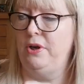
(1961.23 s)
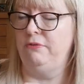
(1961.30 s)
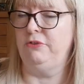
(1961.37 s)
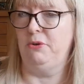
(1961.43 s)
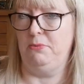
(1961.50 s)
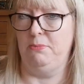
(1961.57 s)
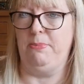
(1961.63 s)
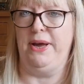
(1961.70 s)
I've
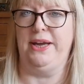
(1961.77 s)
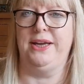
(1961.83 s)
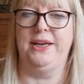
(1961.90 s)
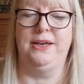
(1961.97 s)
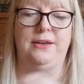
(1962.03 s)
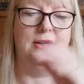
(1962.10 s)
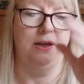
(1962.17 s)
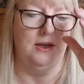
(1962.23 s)
got my
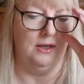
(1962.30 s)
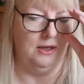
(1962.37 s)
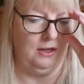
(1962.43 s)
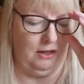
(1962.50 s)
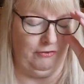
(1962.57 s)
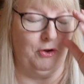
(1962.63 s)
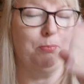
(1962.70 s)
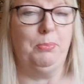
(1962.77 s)
backing,
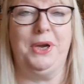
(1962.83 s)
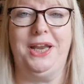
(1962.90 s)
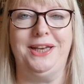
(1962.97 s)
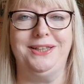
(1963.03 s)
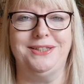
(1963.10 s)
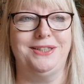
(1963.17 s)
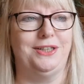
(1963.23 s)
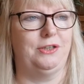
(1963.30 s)
I've got
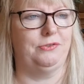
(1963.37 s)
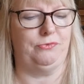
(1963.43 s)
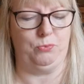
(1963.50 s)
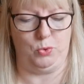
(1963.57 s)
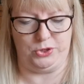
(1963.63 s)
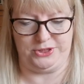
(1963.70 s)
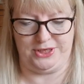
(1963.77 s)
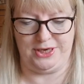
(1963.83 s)
plenty of
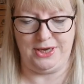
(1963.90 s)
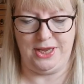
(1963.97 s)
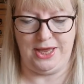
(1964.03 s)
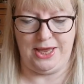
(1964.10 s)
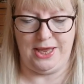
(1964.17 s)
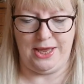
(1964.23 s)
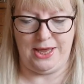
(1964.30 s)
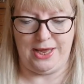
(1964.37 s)
wadding.
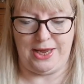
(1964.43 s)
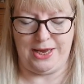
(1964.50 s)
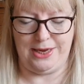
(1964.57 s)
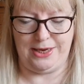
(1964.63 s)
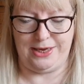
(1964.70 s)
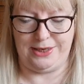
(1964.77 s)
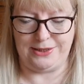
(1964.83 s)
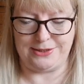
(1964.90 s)

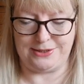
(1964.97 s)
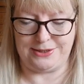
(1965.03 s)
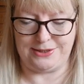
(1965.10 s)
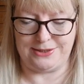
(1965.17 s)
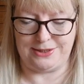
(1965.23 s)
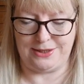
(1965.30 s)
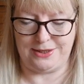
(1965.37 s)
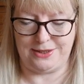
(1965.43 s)

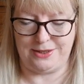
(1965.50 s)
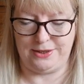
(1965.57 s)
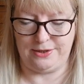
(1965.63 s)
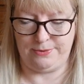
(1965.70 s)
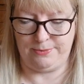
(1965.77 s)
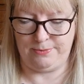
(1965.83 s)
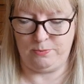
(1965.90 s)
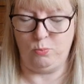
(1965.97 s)
It's
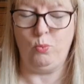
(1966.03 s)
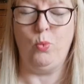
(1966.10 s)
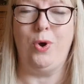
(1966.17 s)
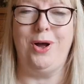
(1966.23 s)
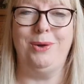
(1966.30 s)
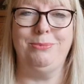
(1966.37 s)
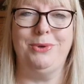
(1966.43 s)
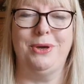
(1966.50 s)

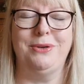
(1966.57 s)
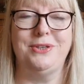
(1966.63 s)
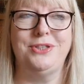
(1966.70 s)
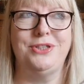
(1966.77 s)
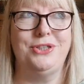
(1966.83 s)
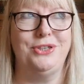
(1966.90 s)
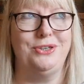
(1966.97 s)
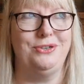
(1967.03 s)
what I'm going
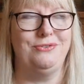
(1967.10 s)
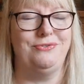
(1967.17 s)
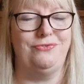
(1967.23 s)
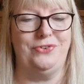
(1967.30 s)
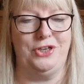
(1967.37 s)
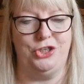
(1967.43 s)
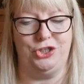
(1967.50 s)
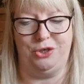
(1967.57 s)
to
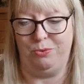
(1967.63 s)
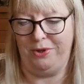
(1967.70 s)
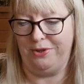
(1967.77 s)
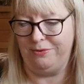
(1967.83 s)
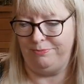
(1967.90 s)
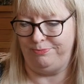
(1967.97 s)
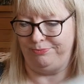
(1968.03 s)
finish it with,